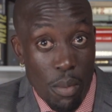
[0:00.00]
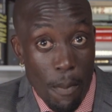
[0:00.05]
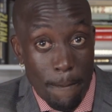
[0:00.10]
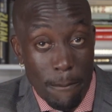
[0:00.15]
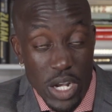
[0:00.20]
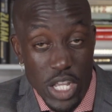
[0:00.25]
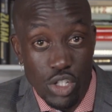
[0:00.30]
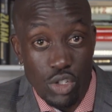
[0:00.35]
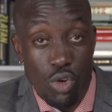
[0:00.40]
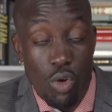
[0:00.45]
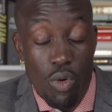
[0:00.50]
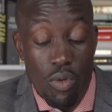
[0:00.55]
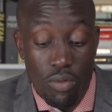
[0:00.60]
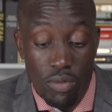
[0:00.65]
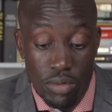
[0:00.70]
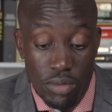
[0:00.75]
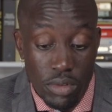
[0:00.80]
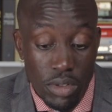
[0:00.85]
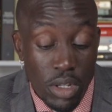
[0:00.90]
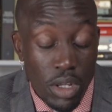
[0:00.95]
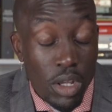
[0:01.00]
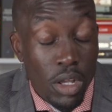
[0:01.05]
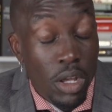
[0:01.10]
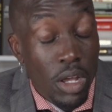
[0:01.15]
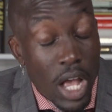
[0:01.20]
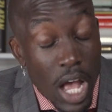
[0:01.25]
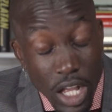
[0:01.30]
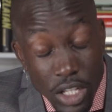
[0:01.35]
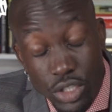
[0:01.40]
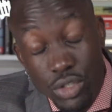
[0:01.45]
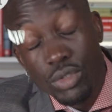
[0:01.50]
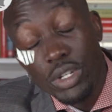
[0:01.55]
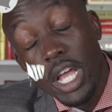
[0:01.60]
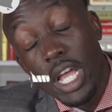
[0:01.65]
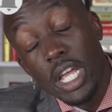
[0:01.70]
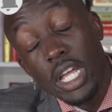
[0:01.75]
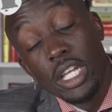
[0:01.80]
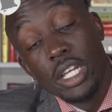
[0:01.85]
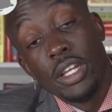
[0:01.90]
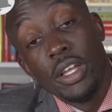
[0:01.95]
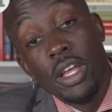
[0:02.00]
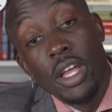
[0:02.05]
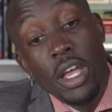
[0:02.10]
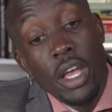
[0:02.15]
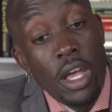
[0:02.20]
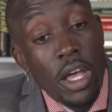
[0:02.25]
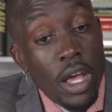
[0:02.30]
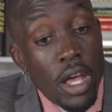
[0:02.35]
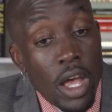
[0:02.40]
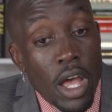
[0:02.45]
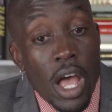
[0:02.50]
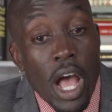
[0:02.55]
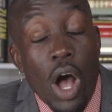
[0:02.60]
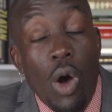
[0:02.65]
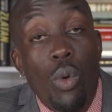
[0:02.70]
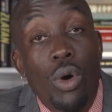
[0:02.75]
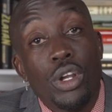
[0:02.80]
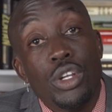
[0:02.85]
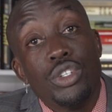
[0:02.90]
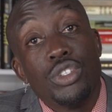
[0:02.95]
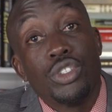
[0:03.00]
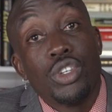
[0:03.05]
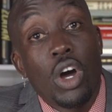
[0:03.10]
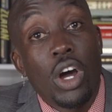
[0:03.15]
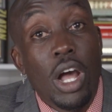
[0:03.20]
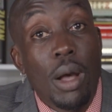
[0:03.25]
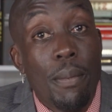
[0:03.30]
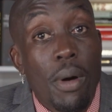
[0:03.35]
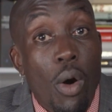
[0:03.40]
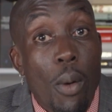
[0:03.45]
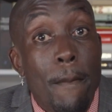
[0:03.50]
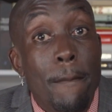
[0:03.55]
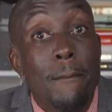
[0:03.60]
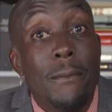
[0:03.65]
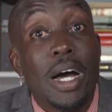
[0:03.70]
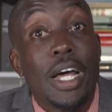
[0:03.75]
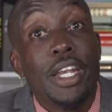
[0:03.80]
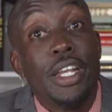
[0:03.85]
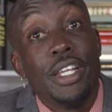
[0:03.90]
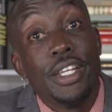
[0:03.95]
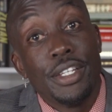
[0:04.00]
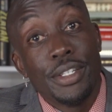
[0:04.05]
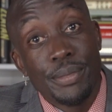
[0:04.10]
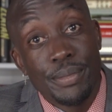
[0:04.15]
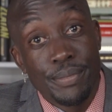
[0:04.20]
please. Oh, and today I wanted to talk about money.